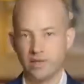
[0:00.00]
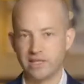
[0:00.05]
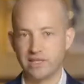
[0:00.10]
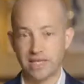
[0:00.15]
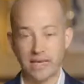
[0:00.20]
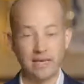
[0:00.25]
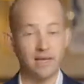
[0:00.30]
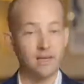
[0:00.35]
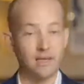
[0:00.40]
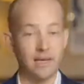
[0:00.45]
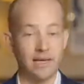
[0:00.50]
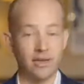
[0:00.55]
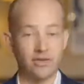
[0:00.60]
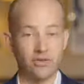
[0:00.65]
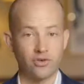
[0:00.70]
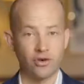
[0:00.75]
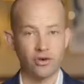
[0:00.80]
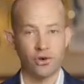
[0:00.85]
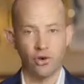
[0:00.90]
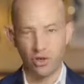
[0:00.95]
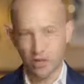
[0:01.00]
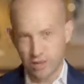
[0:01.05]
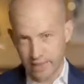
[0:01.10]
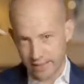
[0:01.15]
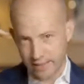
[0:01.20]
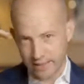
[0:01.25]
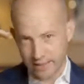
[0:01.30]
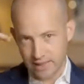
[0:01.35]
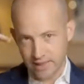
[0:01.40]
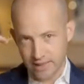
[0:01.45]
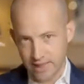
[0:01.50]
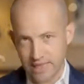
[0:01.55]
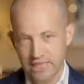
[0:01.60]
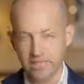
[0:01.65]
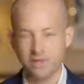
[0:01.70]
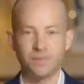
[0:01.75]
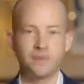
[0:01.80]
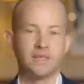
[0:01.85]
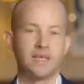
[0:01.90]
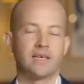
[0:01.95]
we send a cleaner through who cleans
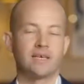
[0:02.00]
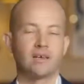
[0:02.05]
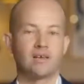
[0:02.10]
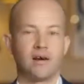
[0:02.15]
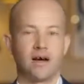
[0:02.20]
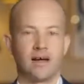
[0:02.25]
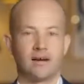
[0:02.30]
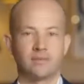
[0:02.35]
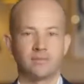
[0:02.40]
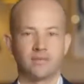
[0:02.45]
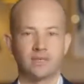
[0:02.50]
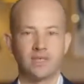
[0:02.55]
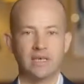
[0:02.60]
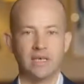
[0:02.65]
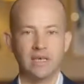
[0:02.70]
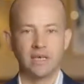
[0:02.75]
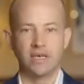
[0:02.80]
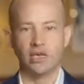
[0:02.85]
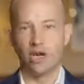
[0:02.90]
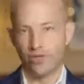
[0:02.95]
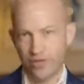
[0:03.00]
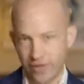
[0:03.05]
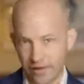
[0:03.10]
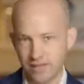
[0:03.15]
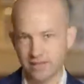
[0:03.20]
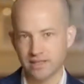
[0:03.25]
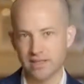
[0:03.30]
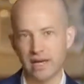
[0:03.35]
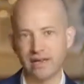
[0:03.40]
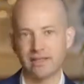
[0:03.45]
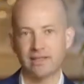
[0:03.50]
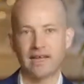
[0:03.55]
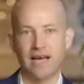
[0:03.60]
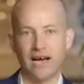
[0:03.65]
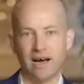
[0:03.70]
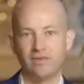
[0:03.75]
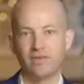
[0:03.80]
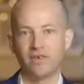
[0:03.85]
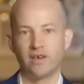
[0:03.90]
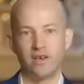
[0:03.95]
these particular items. You know, things like the
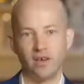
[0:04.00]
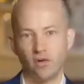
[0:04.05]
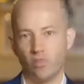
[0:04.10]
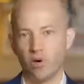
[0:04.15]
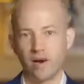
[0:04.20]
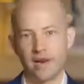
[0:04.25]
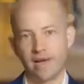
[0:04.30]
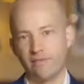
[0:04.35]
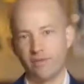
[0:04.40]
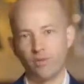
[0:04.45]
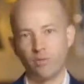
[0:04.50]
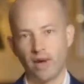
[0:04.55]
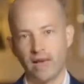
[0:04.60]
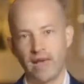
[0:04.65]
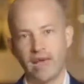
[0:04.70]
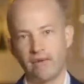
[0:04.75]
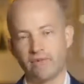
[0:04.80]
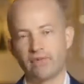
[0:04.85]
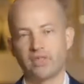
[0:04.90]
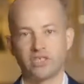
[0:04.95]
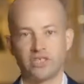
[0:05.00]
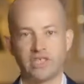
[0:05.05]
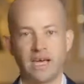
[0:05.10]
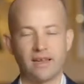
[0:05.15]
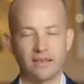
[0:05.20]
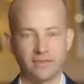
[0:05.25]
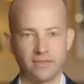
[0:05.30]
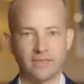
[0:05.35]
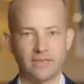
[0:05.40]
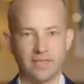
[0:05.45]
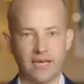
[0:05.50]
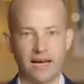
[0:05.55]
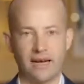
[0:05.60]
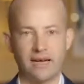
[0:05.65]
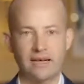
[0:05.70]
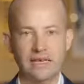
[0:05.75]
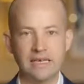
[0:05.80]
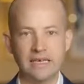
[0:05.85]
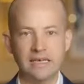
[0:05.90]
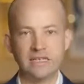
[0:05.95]
oven and whatever, wherever the challenges
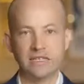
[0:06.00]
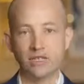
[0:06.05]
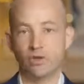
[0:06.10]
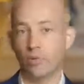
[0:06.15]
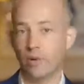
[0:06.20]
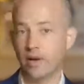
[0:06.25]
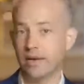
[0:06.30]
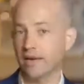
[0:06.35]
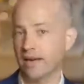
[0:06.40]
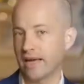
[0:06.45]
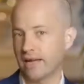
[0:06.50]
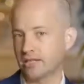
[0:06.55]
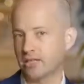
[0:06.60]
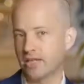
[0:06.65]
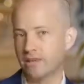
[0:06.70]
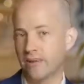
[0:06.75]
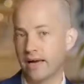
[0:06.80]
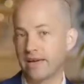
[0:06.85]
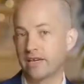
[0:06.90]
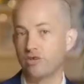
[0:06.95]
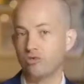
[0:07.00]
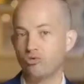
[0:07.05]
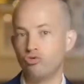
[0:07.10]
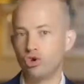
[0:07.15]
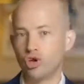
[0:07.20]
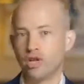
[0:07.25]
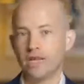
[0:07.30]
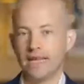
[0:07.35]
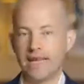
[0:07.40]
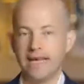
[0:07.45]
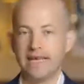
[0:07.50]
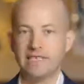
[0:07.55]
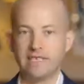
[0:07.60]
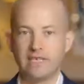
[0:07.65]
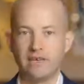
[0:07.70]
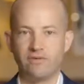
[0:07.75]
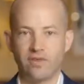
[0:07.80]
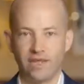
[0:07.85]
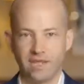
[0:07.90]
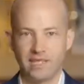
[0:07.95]
are, so that we could actually make it really
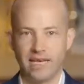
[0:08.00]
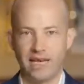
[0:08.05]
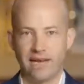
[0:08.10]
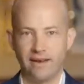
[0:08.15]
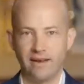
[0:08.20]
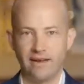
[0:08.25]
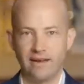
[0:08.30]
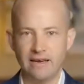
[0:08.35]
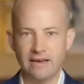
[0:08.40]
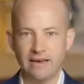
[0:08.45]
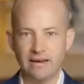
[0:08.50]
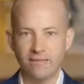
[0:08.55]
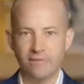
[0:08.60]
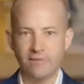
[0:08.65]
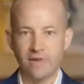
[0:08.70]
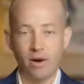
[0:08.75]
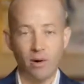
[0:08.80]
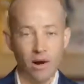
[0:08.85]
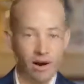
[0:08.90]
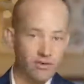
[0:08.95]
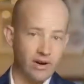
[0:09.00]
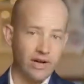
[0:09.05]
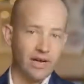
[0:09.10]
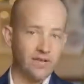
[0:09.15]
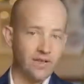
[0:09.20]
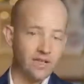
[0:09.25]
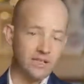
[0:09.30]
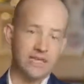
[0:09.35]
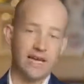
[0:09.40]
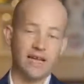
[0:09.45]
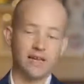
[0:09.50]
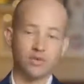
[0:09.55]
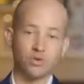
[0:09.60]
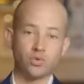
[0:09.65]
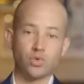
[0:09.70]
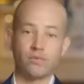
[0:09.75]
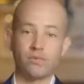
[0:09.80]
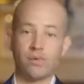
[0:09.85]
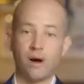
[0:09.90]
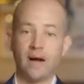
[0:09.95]
easy for the tenant. Now, I reckon that
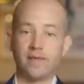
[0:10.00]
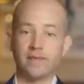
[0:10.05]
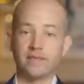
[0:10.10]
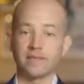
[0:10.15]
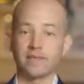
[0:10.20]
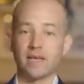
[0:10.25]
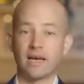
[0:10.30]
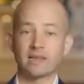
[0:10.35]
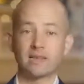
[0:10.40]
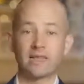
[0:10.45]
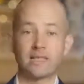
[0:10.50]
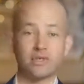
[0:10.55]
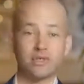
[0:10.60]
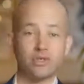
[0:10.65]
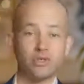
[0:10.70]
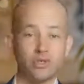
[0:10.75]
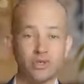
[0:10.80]
tenants would buy this like there's